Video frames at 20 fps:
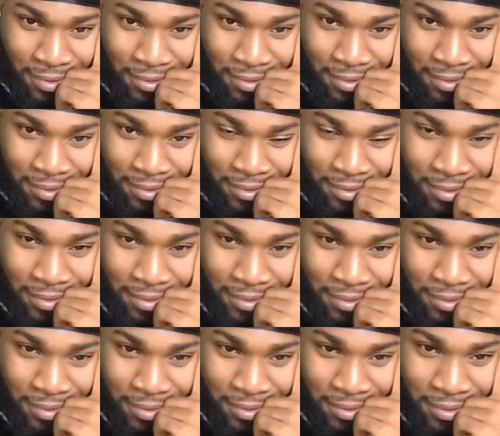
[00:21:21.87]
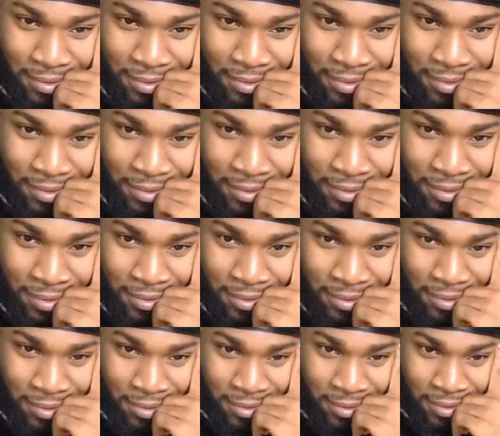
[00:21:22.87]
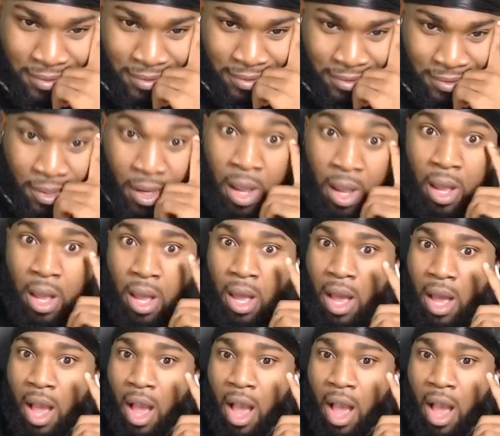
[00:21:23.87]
(not speaking)